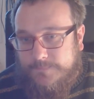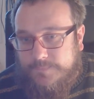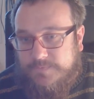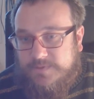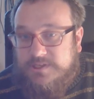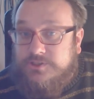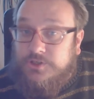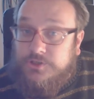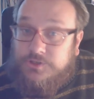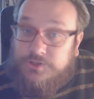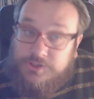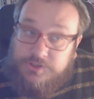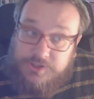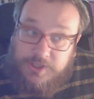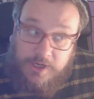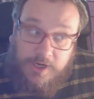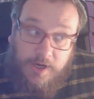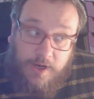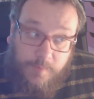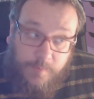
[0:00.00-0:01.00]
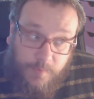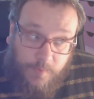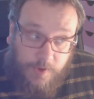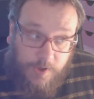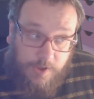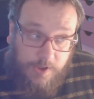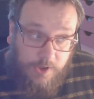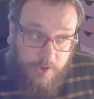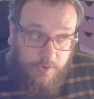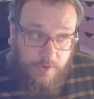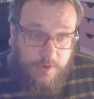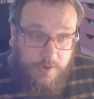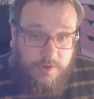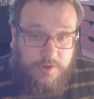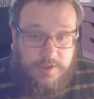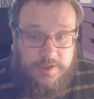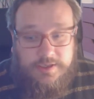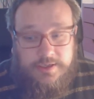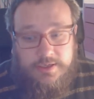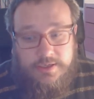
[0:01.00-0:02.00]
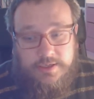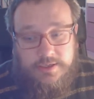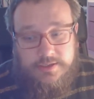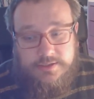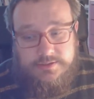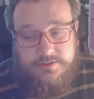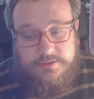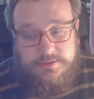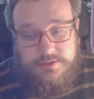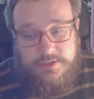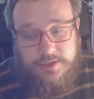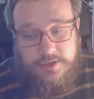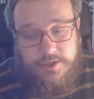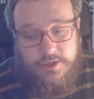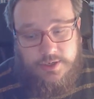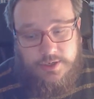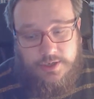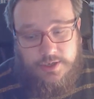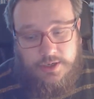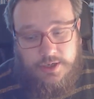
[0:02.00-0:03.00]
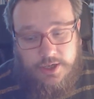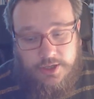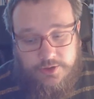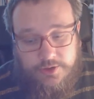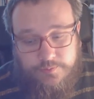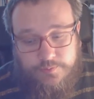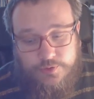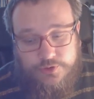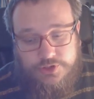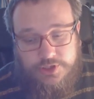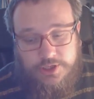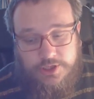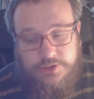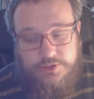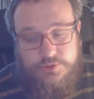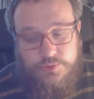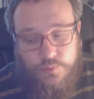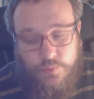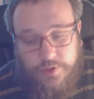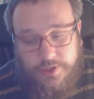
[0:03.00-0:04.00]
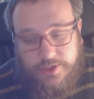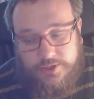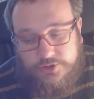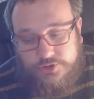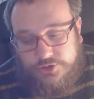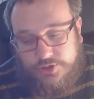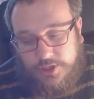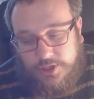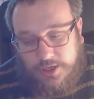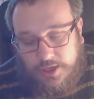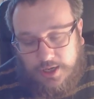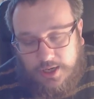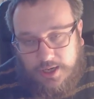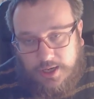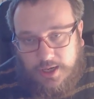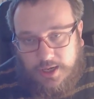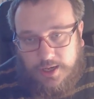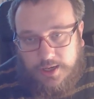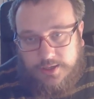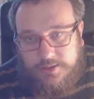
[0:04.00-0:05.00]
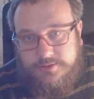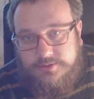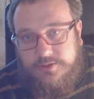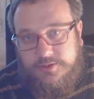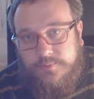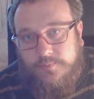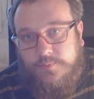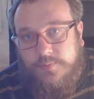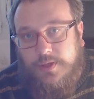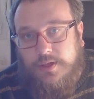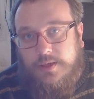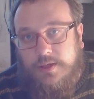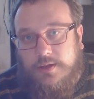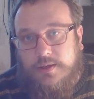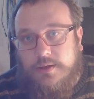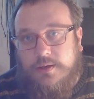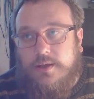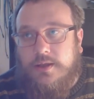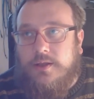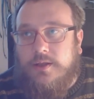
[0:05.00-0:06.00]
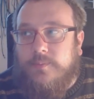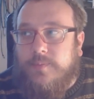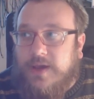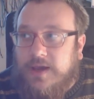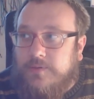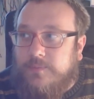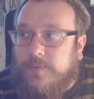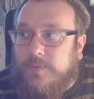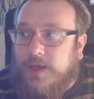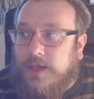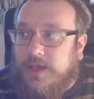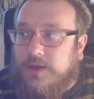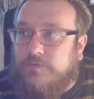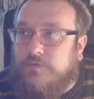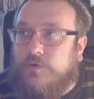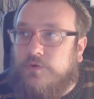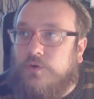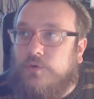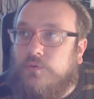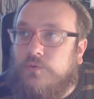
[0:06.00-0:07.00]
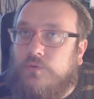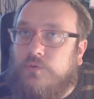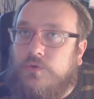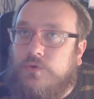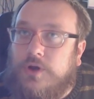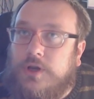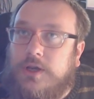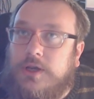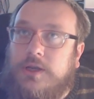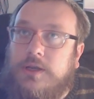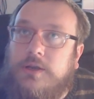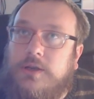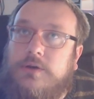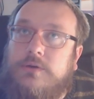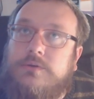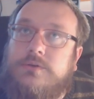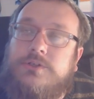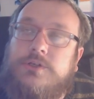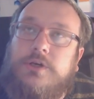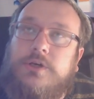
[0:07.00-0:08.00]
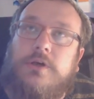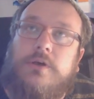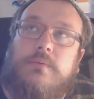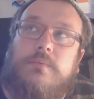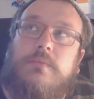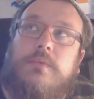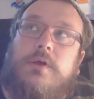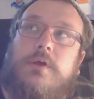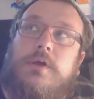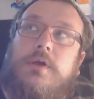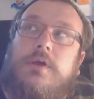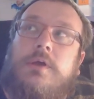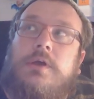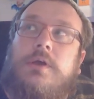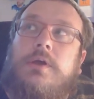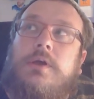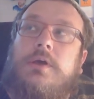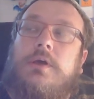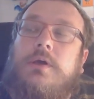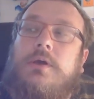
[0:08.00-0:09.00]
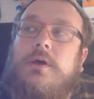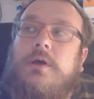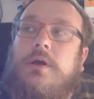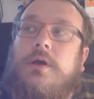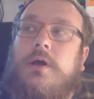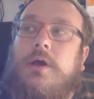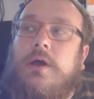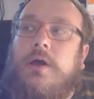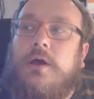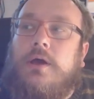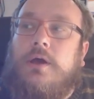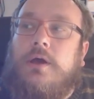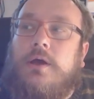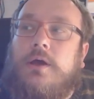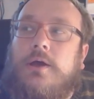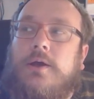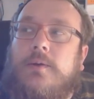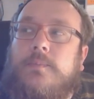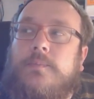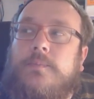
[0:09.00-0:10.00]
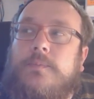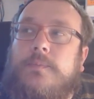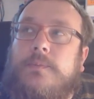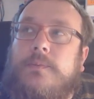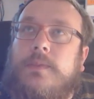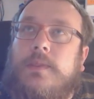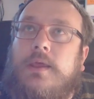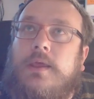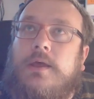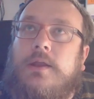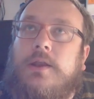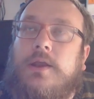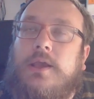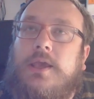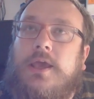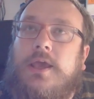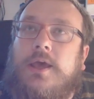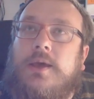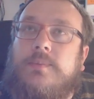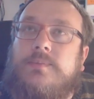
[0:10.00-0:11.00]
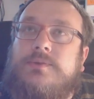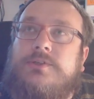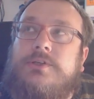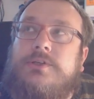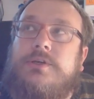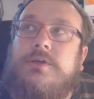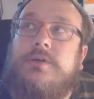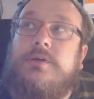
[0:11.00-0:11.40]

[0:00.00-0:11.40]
So since then I've been working on this other project, which has been in the back of my head for a really long time, and I kept